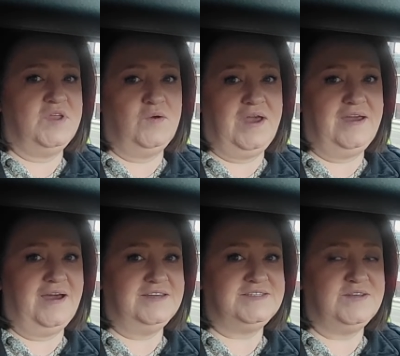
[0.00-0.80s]
Okay,
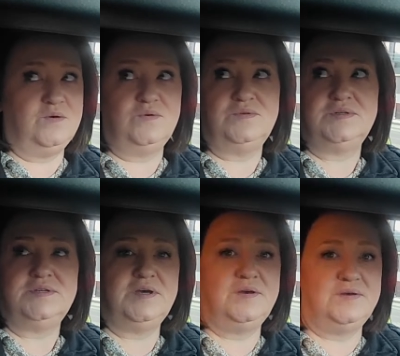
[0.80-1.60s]
guys, so
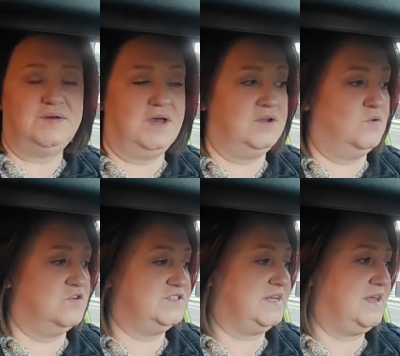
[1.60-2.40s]
an
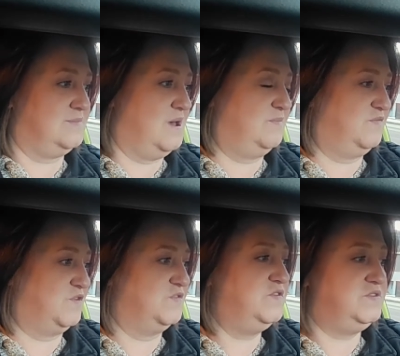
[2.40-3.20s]
order did come up
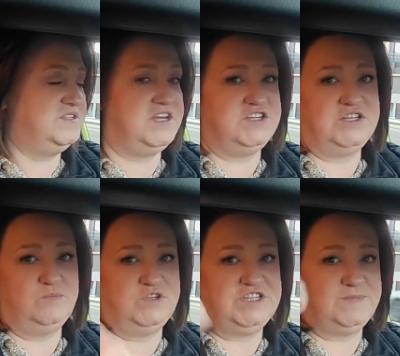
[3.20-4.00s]
for food
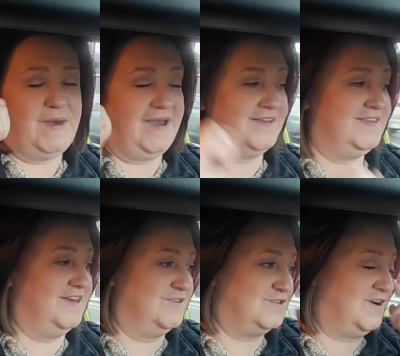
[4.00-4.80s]
station, which is back in the
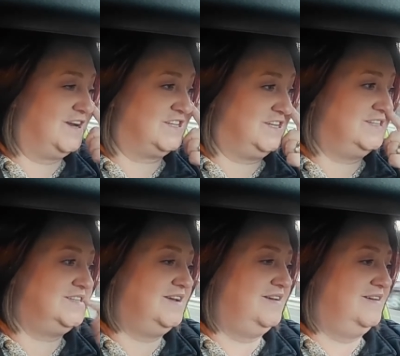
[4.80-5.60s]
other direction.
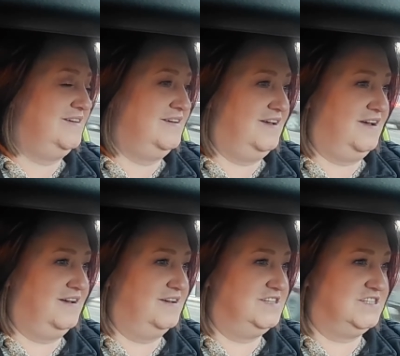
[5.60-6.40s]

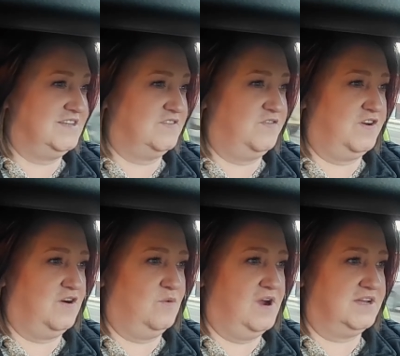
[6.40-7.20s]
Uh, I just have to
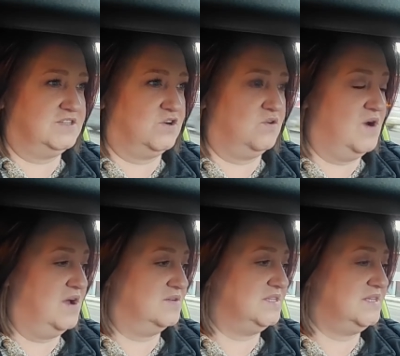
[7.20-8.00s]
figure out where I can turn
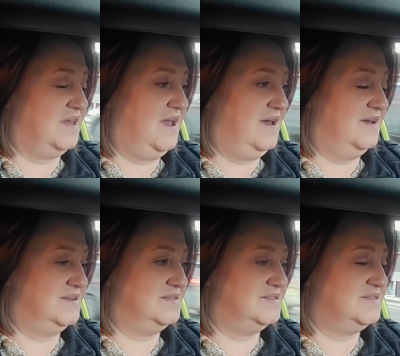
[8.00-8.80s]
around.
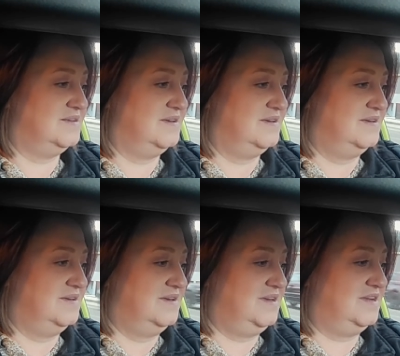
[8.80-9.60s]
And
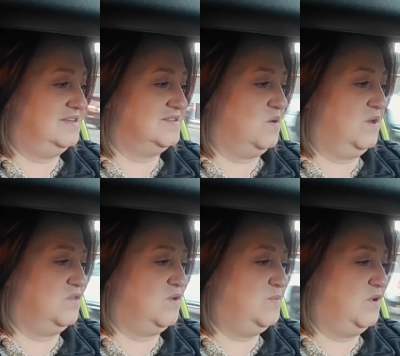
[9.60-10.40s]
it is going
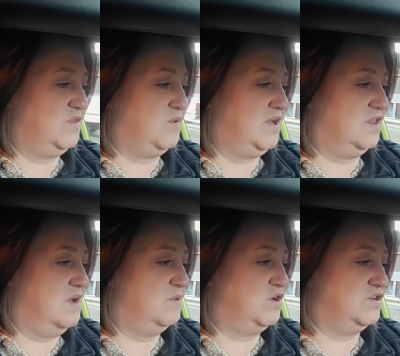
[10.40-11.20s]
3.3
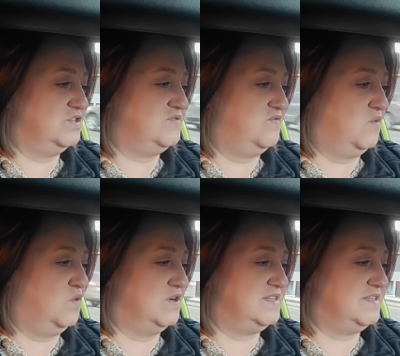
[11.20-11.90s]
kilometers for